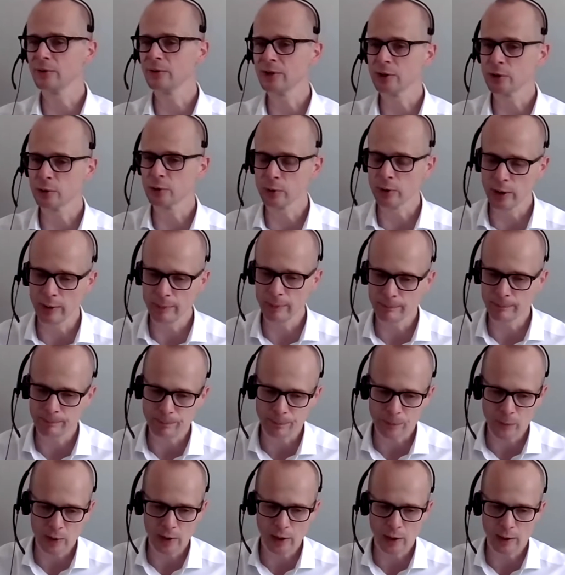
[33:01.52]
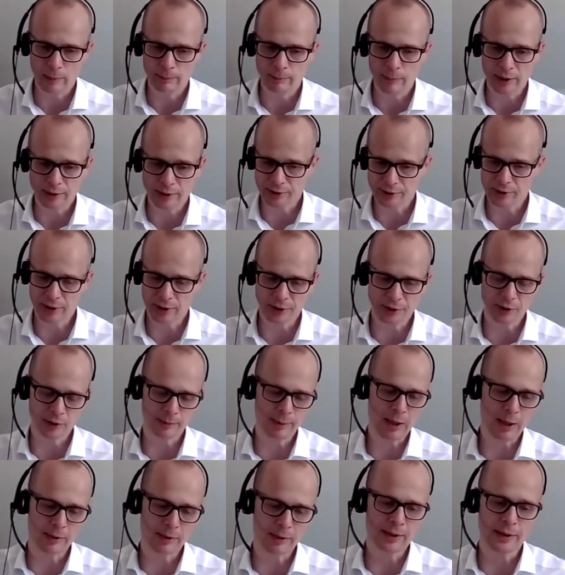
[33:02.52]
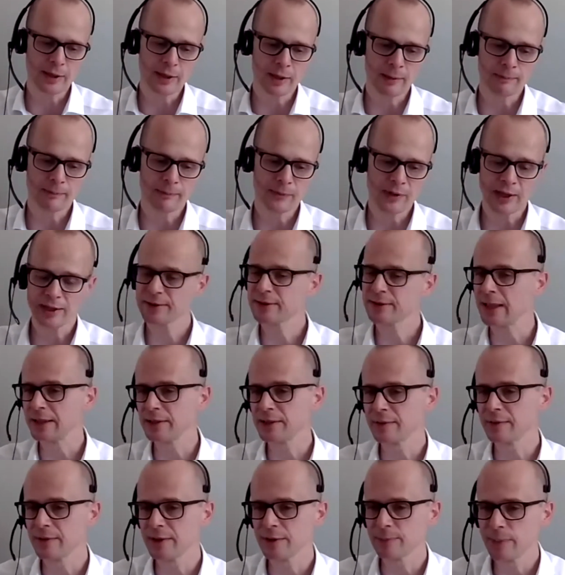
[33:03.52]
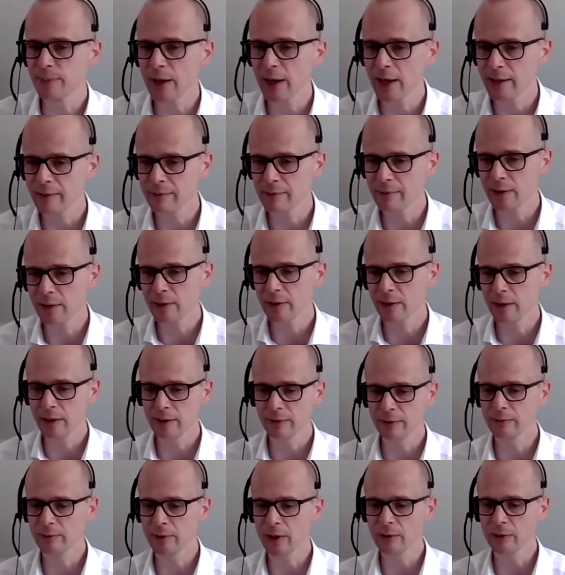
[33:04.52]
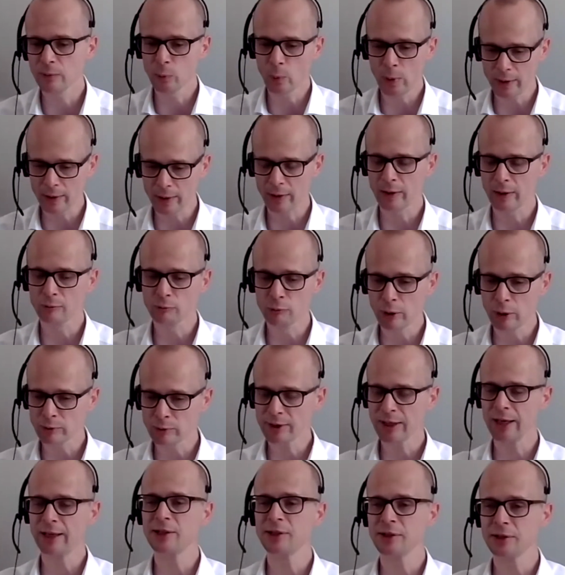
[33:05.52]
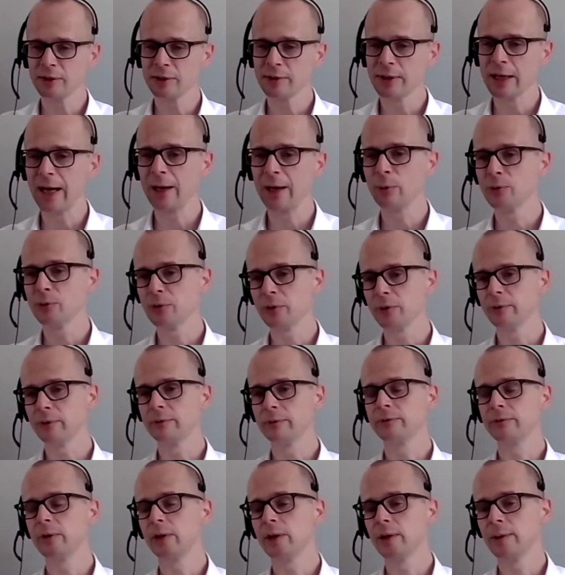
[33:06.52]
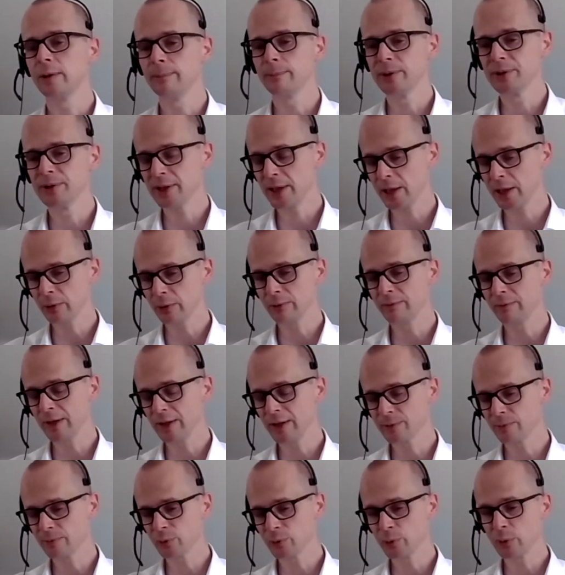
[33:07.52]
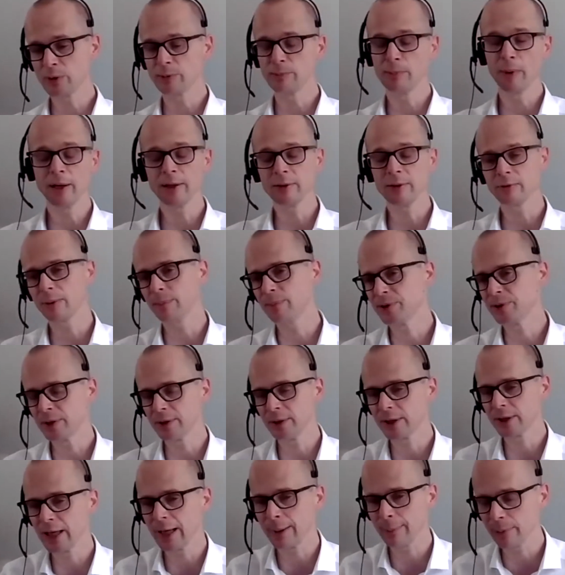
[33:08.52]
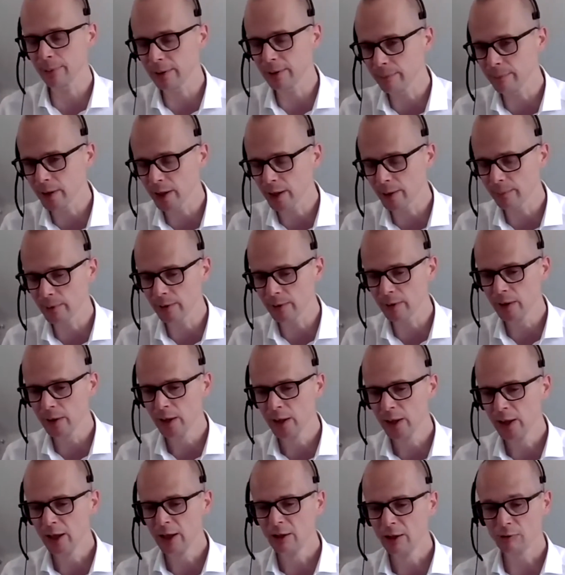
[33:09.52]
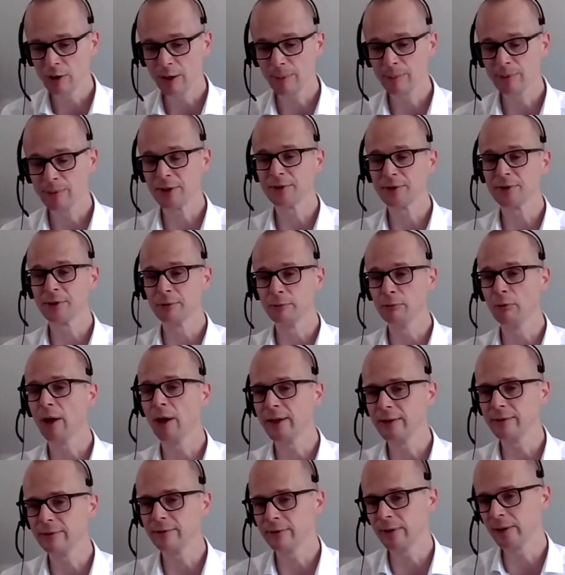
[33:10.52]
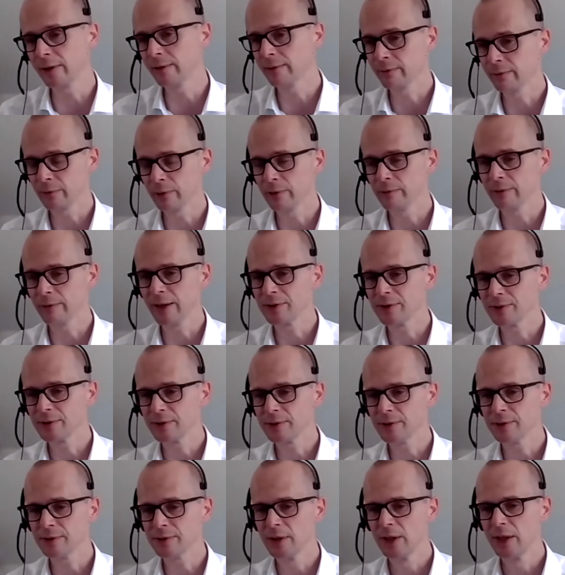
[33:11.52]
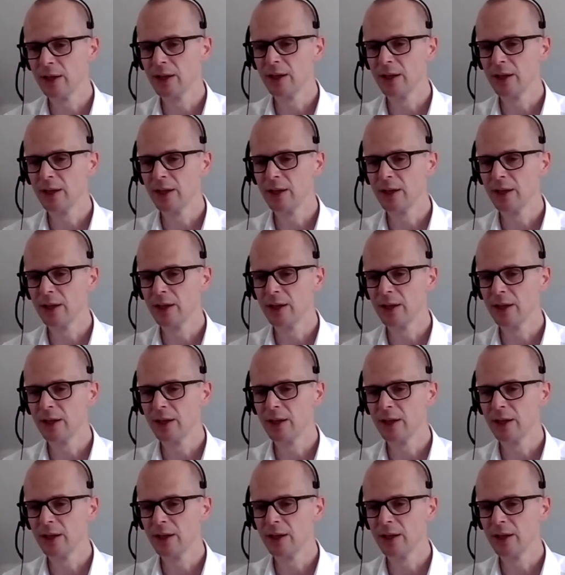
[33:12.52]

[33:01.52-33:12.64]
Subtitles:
into a discussion about the extent of this behavior and whether rotation out of particular investments, which might represent a capital impairment, represents the right thing for investors.